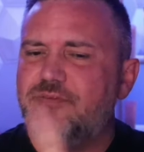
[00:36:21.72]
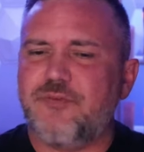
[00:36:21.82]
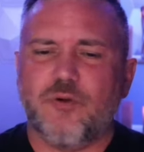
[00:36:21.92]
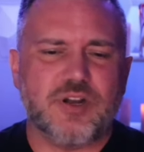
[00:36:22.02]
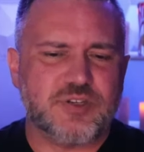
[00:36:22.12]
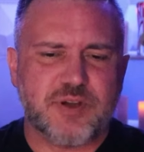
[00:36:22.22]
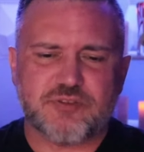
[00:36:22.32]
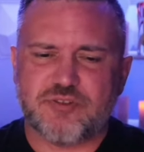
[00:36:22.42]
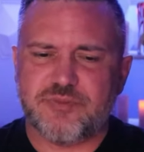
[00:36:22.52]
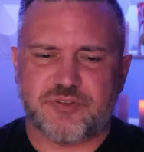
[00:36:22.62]
forage
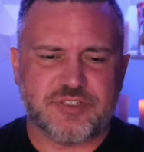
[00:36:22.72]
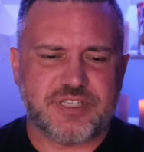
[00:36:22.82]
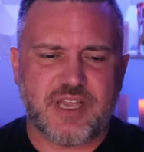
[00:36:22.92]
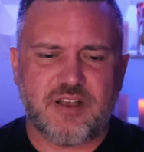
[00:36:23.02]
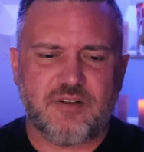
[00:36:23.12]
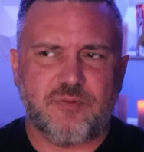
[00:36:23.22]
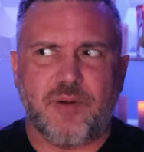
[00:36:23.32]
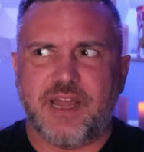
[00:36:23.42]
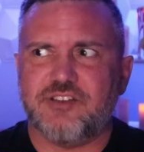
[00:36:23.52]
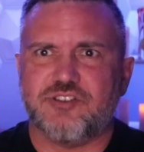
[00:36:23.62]
mushrooms herself.
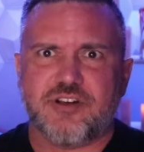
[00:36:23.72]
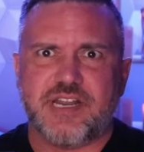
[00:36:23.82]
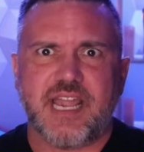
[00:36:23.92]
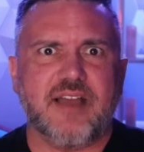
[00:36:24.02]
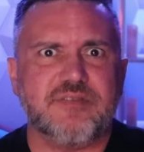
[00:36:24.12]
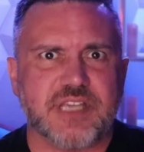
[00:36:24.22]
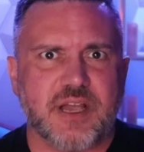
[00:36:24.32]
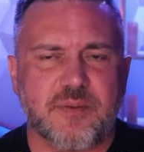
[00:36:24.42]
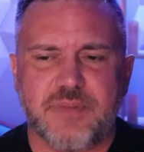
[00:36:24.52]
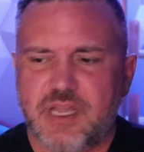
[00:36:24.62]
Why didn't she already have
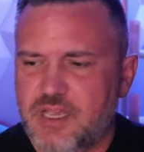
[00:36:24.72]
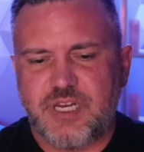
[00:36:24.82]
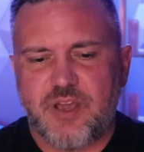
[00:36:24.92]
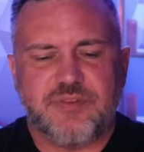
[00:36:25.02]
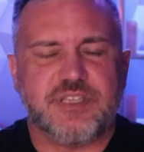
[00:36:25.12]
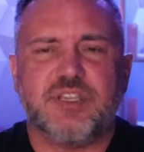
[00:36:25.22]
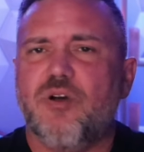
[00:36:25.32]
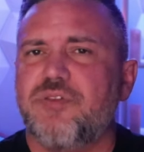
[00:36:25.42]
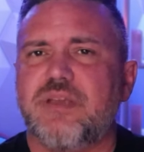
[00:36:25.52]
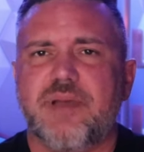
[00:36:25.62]
some? You know, this
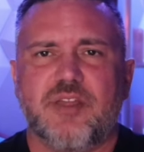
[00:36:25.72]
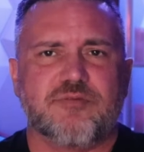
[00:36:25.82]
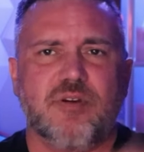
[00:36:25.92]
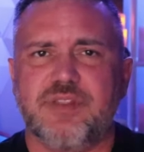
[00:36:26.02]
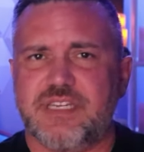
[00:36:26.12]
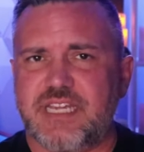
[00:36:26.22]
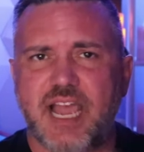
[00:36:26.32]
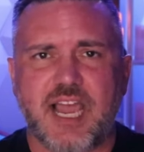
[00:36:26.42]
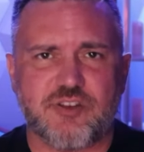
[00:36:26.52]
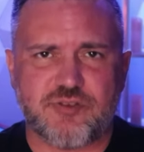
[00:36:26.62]
whole thing about throwing the
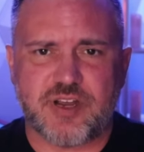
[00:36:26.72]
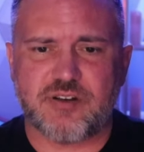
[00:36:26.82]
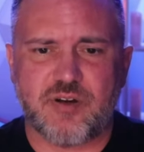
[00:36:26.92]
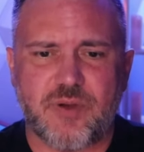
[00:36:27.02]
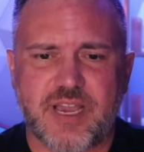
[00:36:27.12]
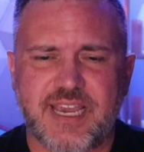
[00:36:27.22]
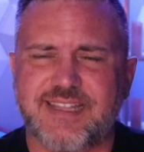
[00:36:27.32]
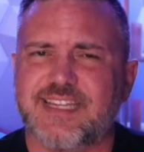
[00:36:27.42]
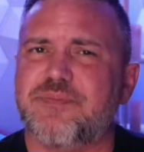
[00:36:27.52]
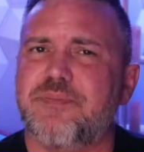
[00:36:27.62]
dehydrator
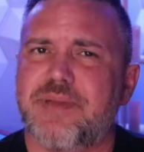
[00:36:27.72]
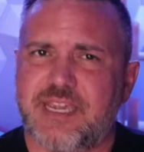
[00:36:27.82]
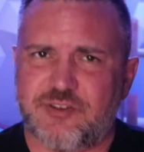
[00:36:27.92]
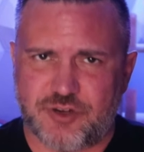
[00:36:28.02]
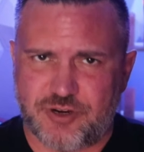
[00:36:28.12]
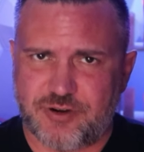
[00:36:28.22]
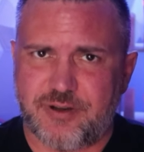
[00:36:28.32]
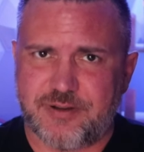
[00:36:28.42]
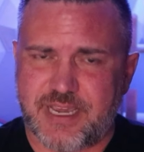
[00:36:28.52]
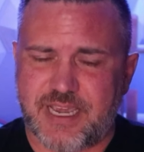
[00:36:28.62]
away, that's major,
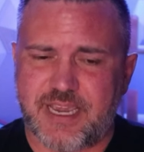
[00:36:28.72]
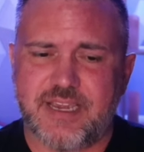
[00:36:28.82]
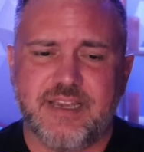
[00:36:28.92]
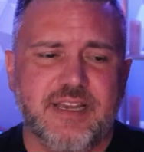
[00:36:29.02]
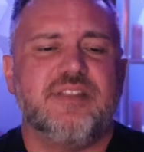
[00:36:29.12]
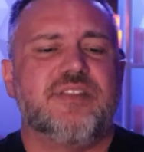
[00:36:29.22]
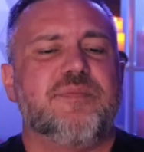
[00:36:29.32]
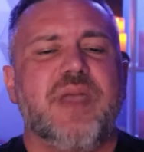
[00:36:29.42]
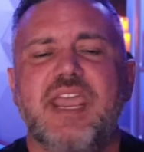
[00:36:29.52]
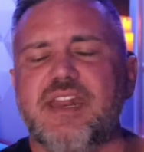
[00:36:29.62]
okay?
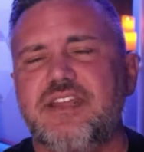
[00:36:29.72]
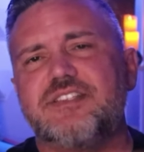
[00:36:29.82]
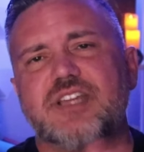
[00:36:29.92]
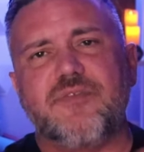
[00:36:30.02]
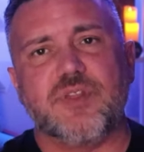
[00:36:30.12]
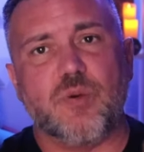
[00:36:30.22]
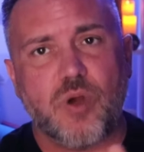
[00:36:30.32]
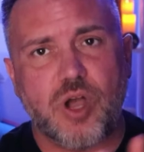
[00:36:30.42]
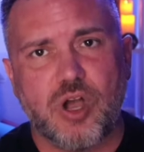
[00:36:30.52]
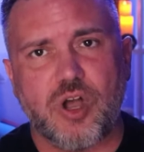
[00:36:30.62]
The painting stuff on the
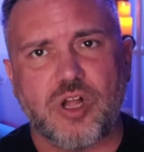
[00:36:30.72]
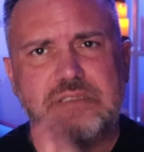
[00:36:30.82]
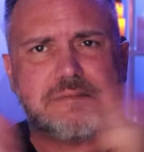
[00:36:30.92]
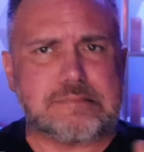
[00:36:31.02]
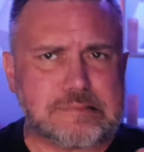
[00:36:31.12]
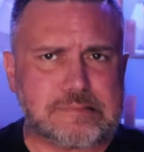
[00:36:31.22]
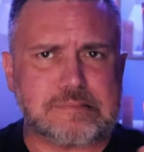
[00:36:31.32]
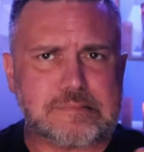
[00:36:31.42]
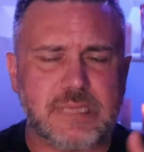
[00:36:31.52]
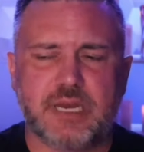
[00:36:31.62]
wall,
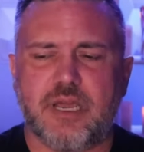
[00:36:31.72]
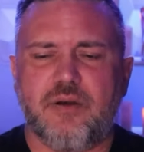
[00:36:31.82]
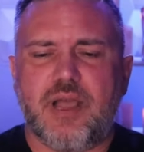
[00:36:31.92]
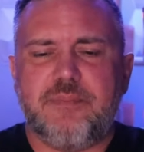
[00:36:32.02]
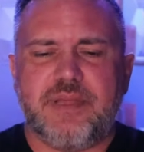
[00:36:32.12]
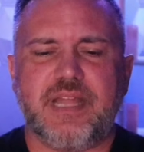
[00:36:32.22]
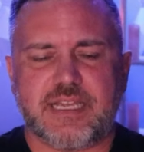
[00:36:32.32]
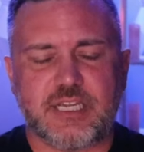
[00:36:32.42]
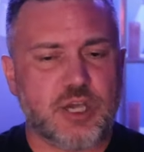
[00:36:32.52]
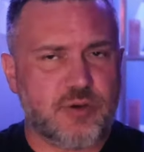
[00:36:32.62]
mm, you know, I mean,
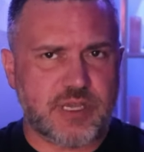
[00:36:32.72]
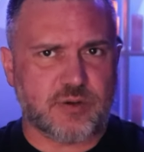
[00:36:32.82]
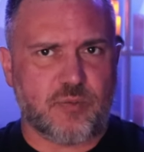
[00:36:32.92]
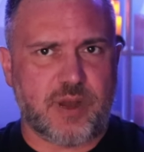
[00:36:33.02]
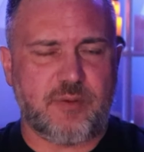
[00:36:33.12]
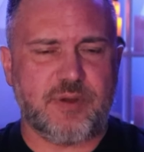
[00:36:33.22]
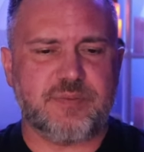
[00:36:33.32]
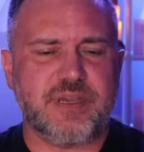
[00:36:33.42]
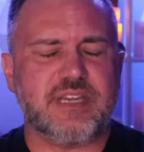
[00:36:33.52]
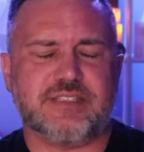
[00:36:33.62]
that can go either way
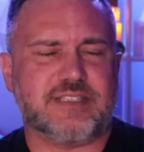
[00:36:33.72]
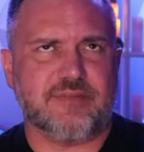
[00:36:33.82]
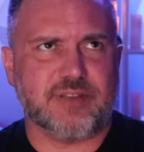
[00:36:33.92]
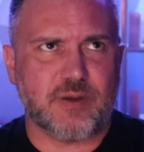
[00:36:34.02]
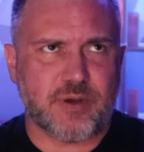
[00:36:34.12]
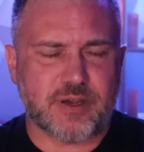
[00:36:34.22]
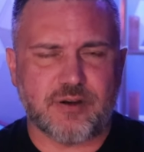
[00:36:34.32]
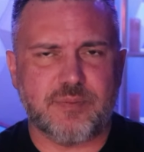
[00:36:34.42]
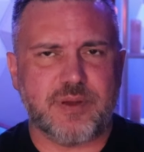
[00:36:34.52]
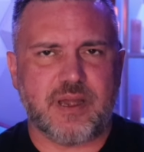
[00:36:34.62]
with me. It's definitely
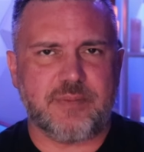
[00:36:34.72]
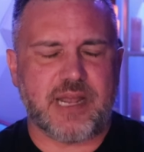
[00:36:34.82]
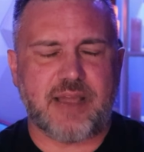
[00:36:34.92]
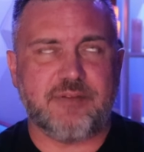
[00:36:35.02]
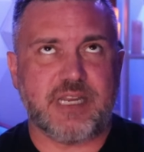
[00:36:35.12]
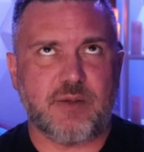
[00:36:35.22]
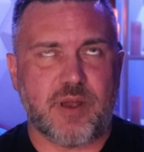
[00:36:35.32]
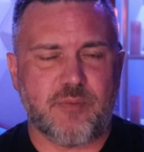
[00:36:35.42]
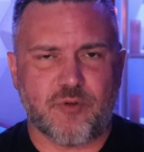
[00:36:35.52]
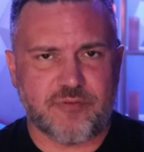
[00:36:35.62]
weird, but I mean, I would need
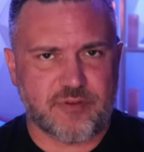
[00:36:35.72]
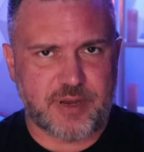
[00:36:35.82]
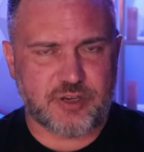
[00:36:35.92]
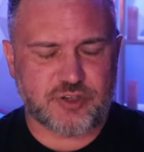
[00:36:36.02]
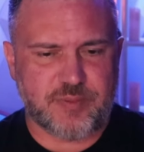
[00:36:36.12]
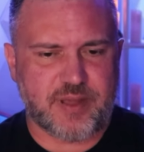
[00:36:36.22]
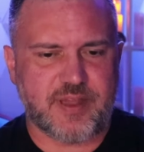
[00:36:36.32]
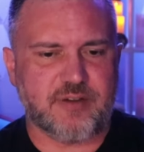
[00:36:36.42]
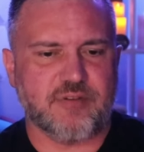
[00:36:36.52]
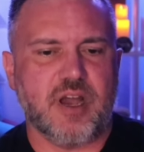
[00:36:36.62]
way more information
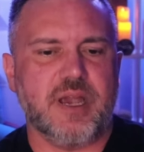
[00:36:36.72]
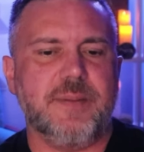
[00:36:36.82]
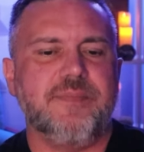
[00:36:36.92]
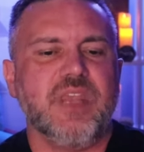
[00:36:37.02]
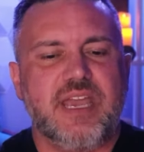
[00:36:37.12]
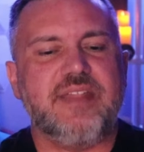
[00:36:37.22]
about that, right?